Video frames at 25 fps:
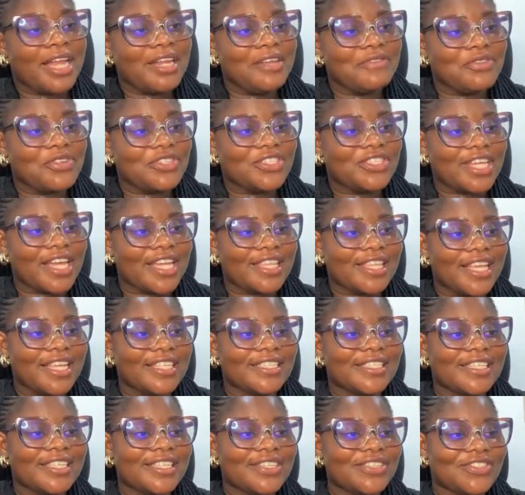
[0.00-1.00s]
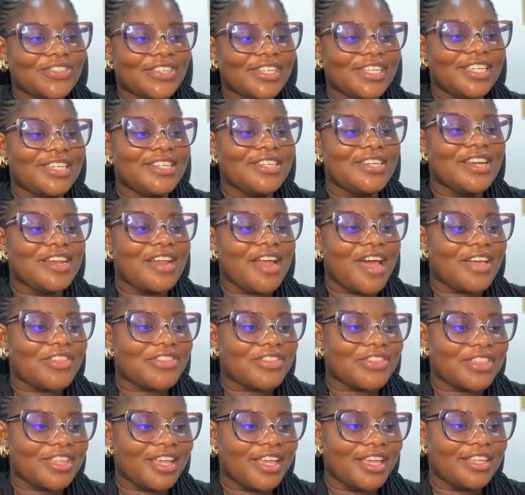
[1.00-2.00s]
And if you check, there's literally
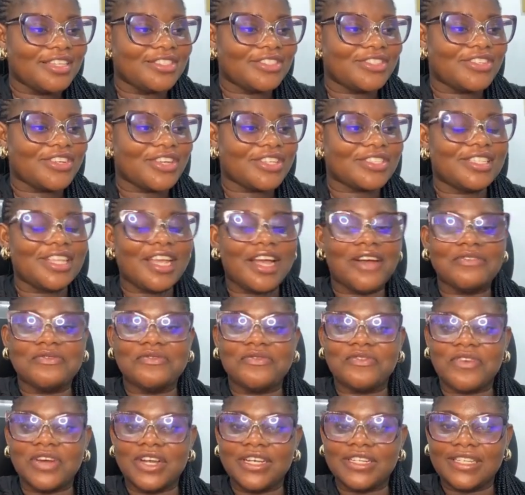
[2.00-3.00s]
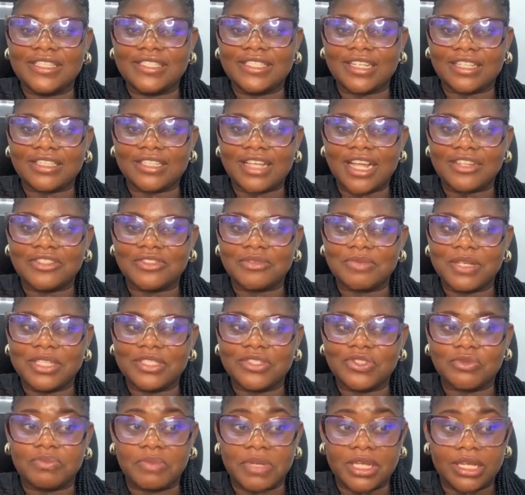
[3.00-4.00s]
nothing. It's just the avoidant
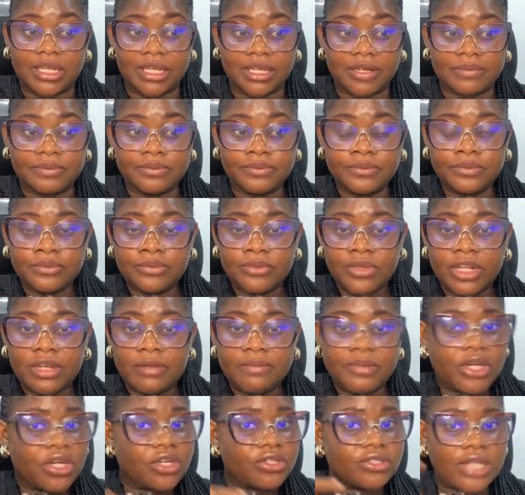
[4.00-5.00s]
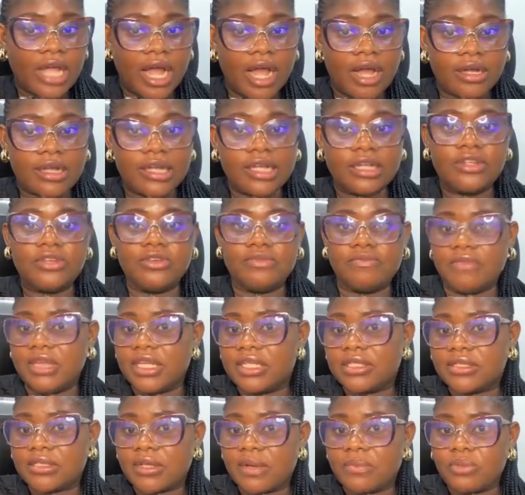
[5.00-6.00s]
attachment speaking. Because how can you
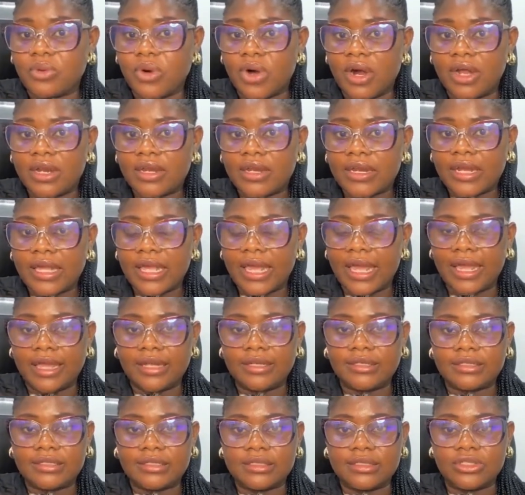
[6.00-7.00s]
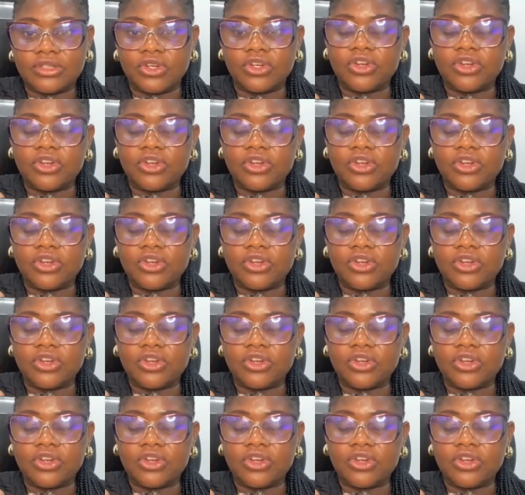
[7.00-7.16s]
meet someone and